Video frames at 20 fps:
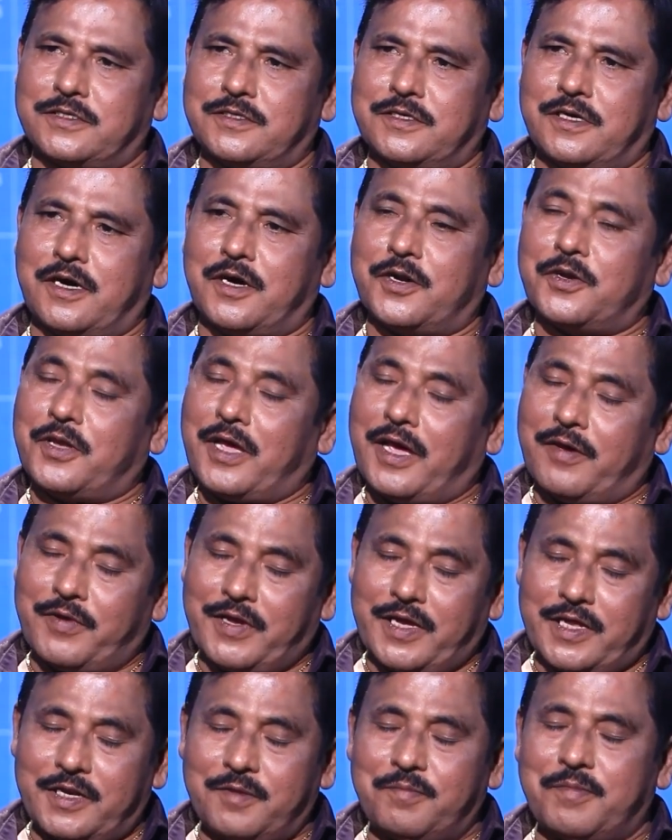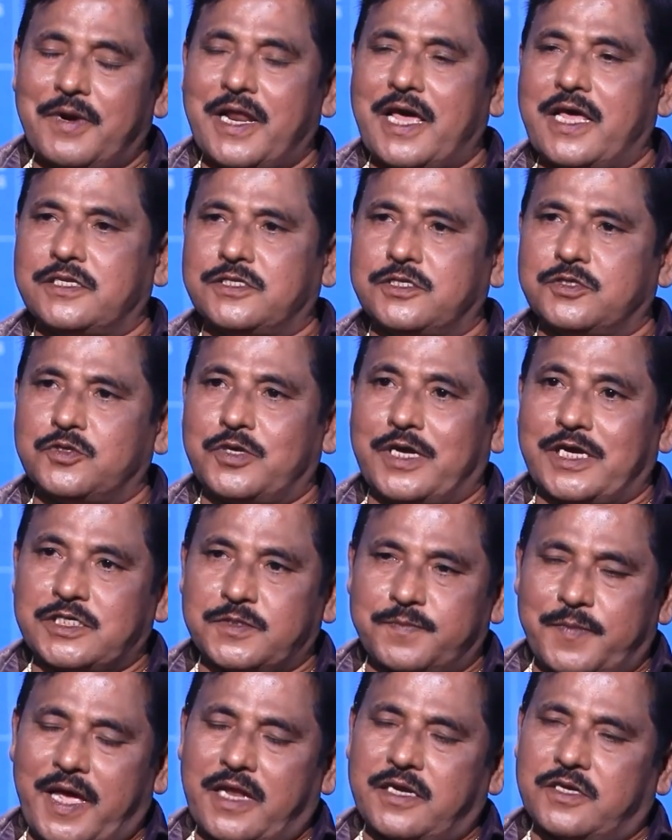are you having any plans to
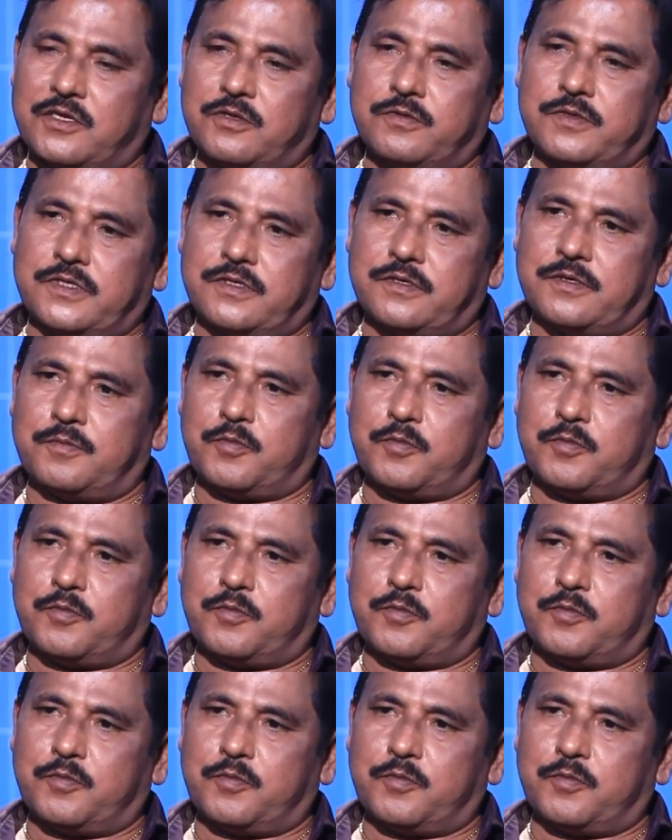expand your